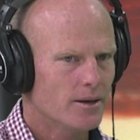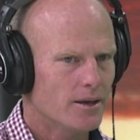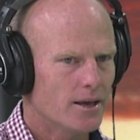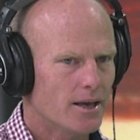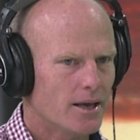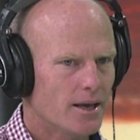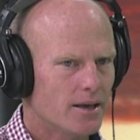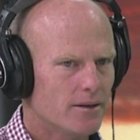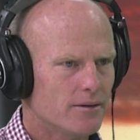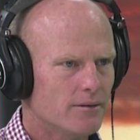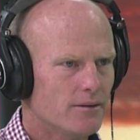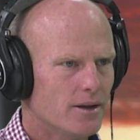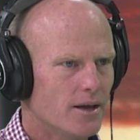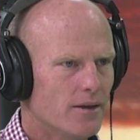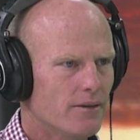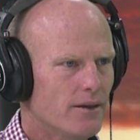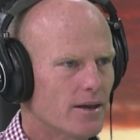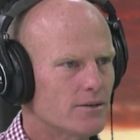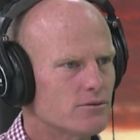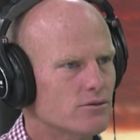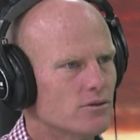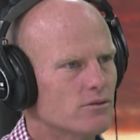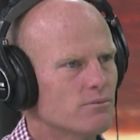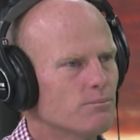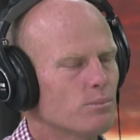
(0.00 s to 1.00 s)
And
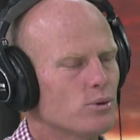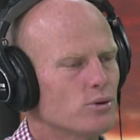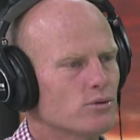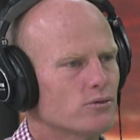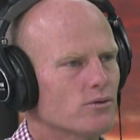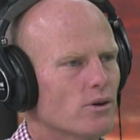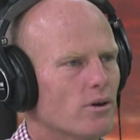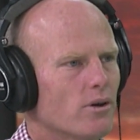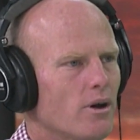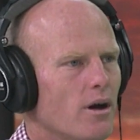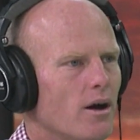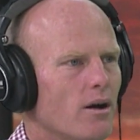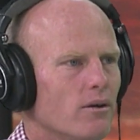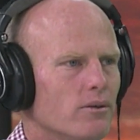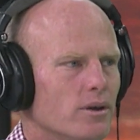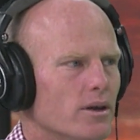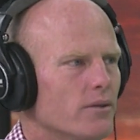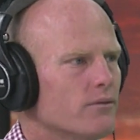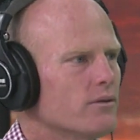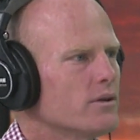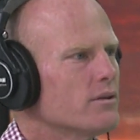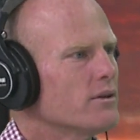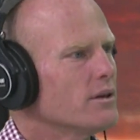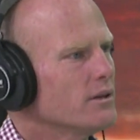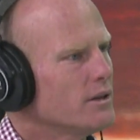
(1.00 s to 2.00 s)
that just puts on hold
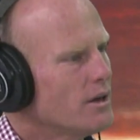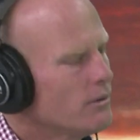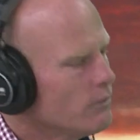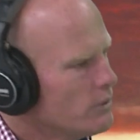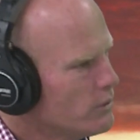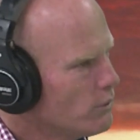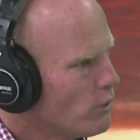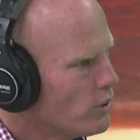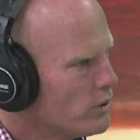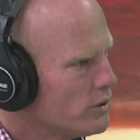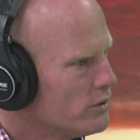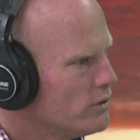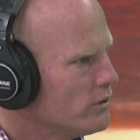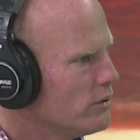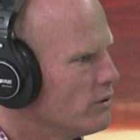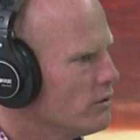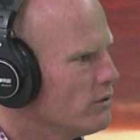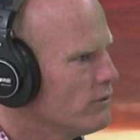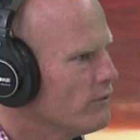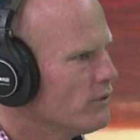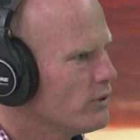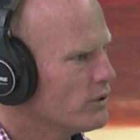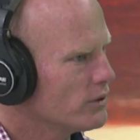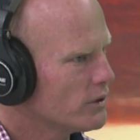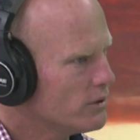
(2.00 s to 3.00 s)
everything that we wanted to
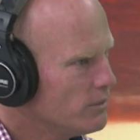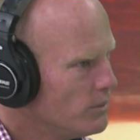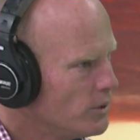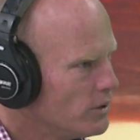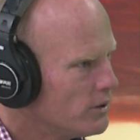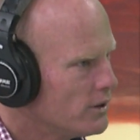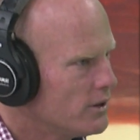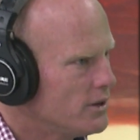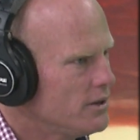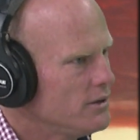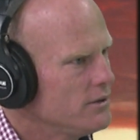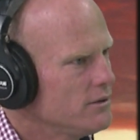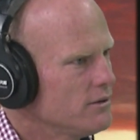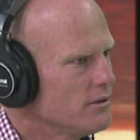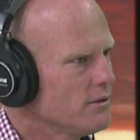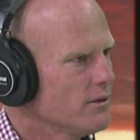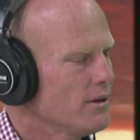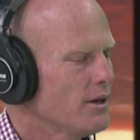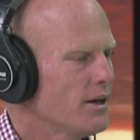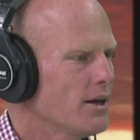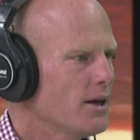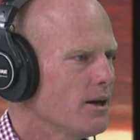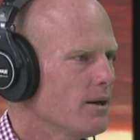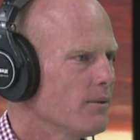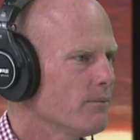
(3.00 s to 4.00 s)
do for the community
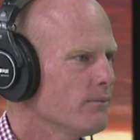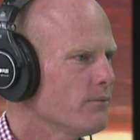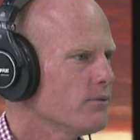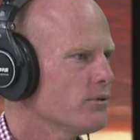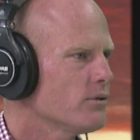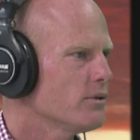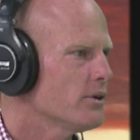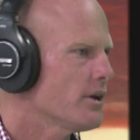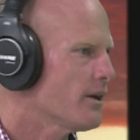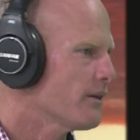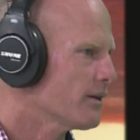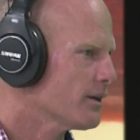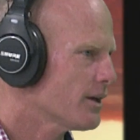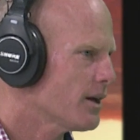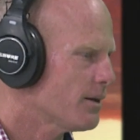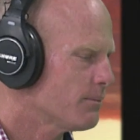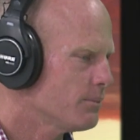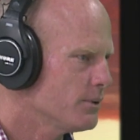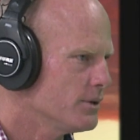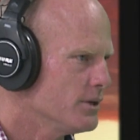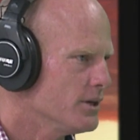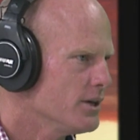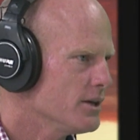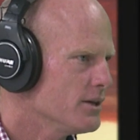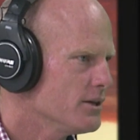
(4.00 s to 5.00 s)
for another
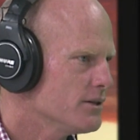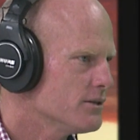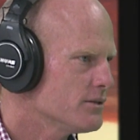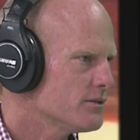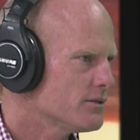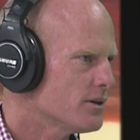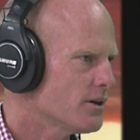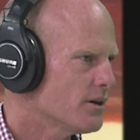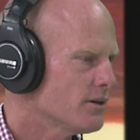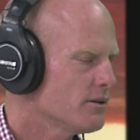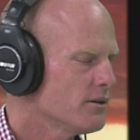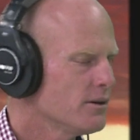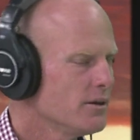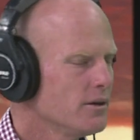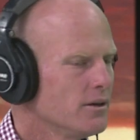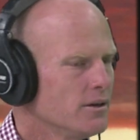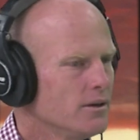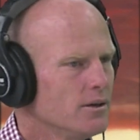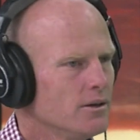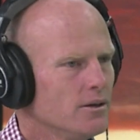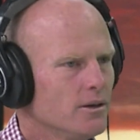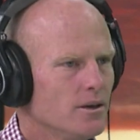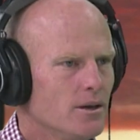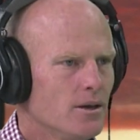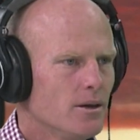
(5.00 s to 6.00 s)
couple of years. So,
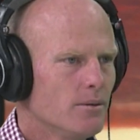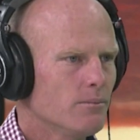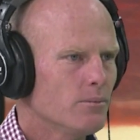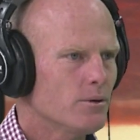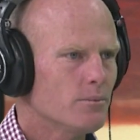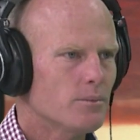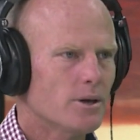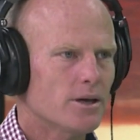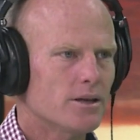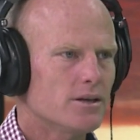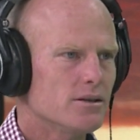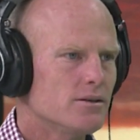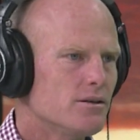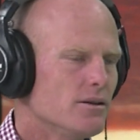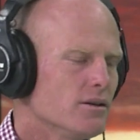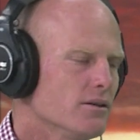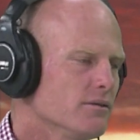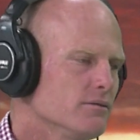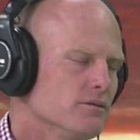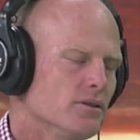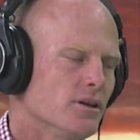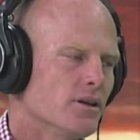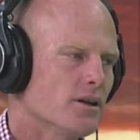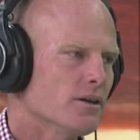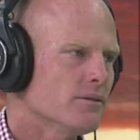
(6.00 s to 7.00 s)
but mate,
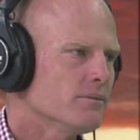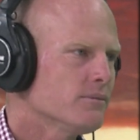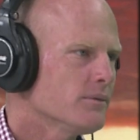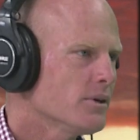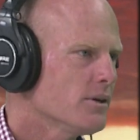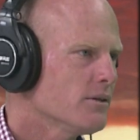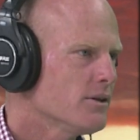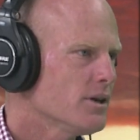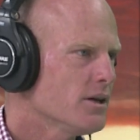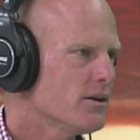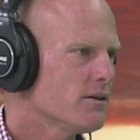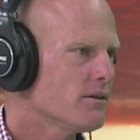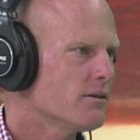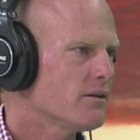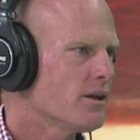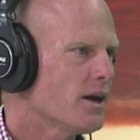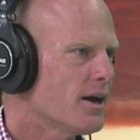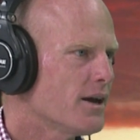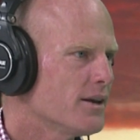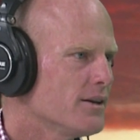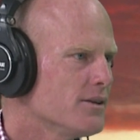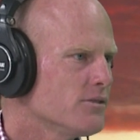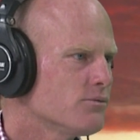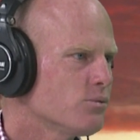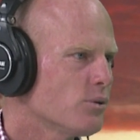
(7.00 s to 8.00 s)
at the end of the
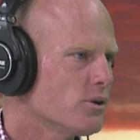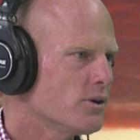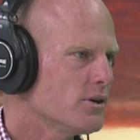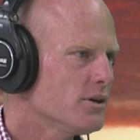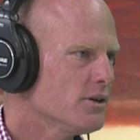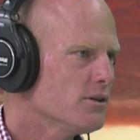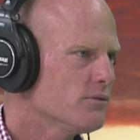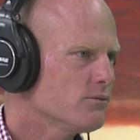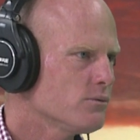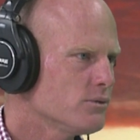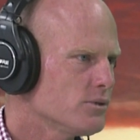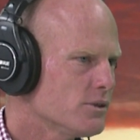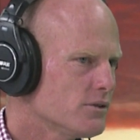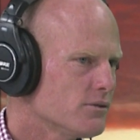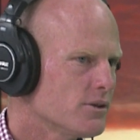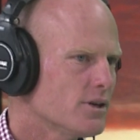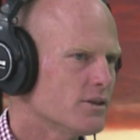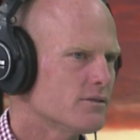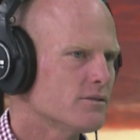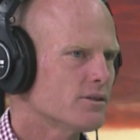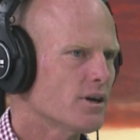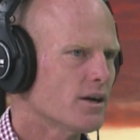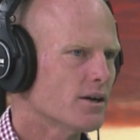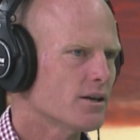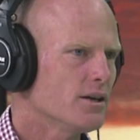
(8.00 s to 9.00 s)
day, it is what it is. We'll just
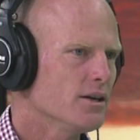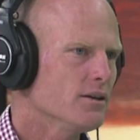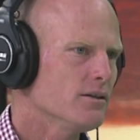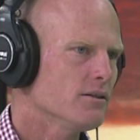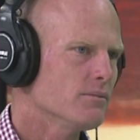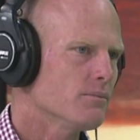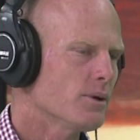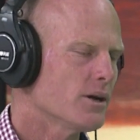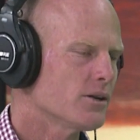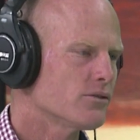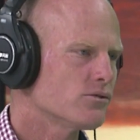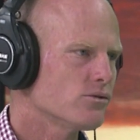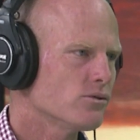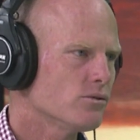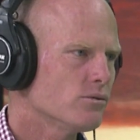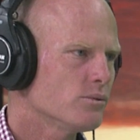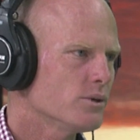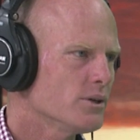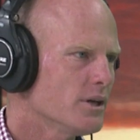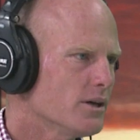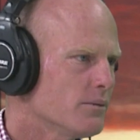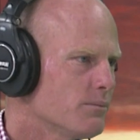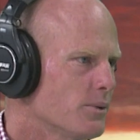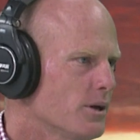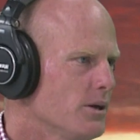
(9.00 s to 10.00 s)
get stuck in and make sure
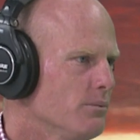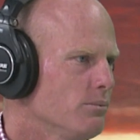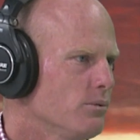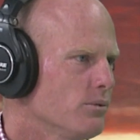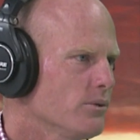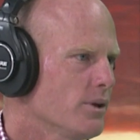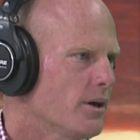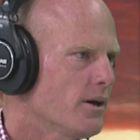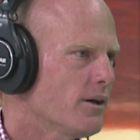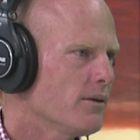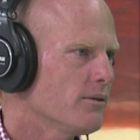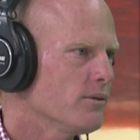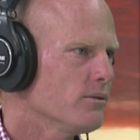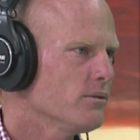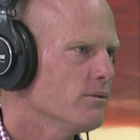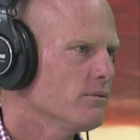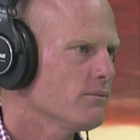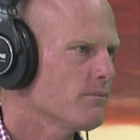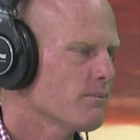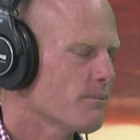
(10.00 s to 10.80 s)
we let people know